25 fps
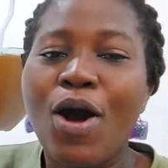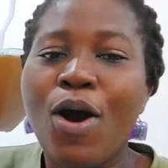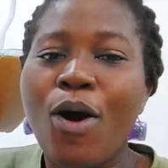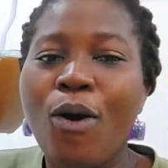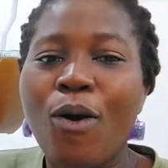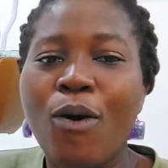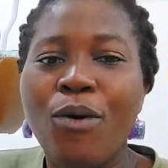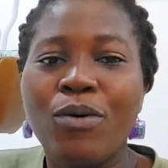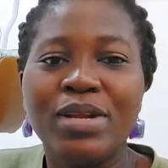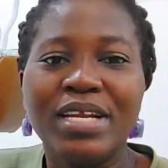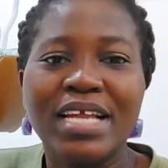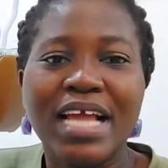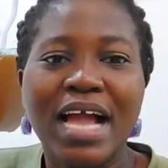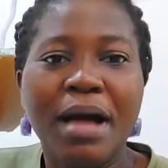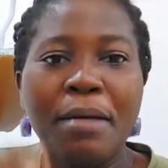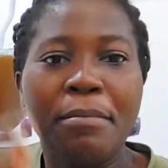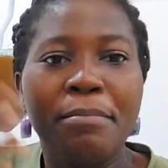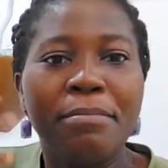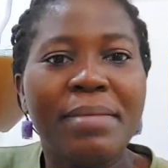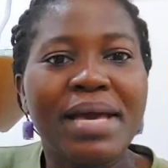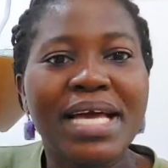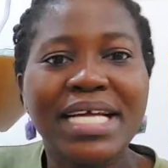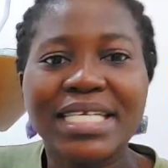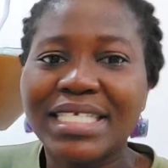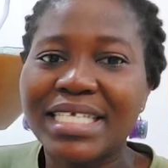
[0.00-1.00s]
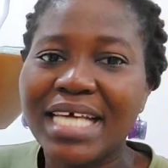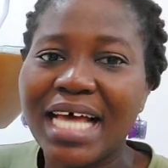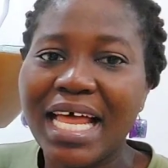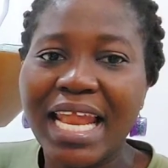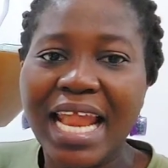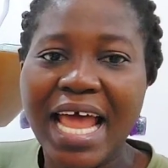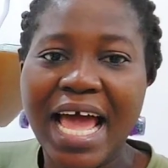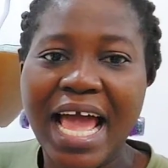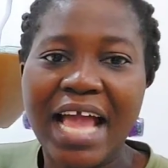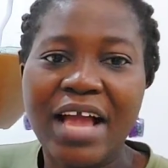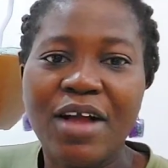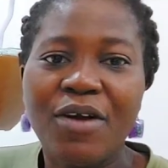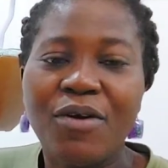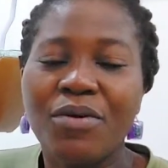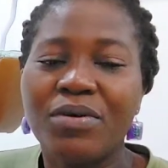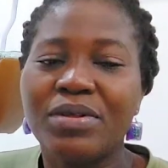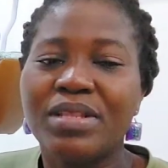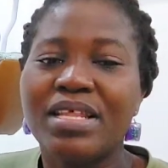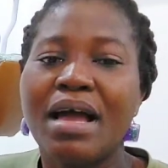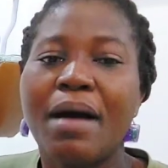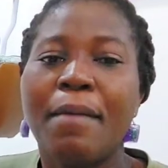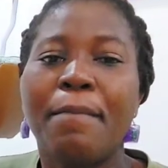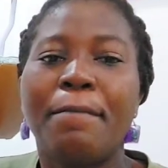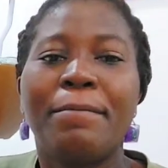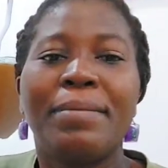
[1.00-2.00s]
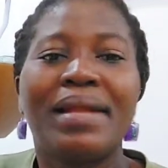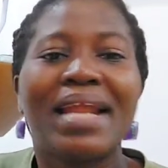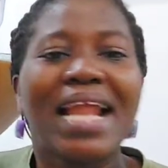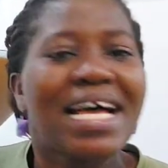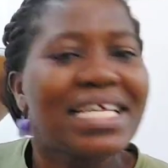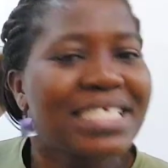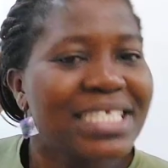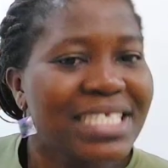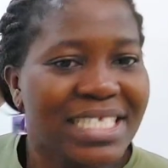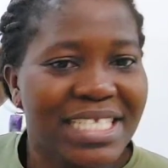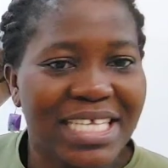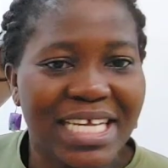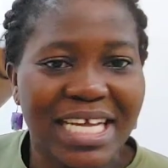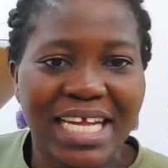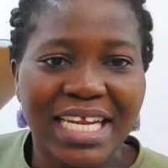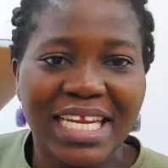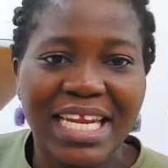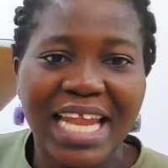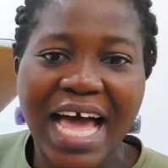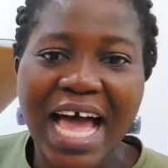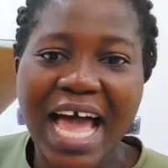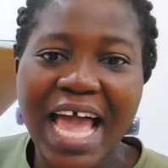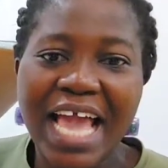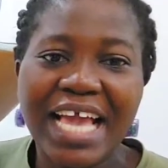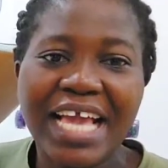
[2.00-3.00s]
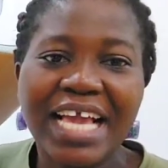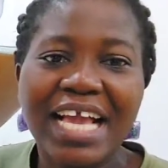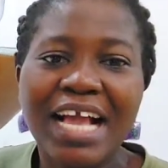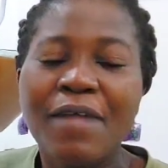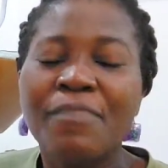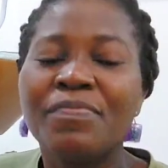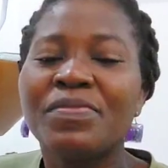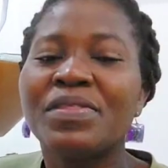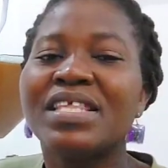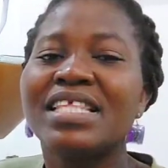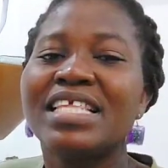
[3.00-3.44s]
or they are metal like, or they are plastic like.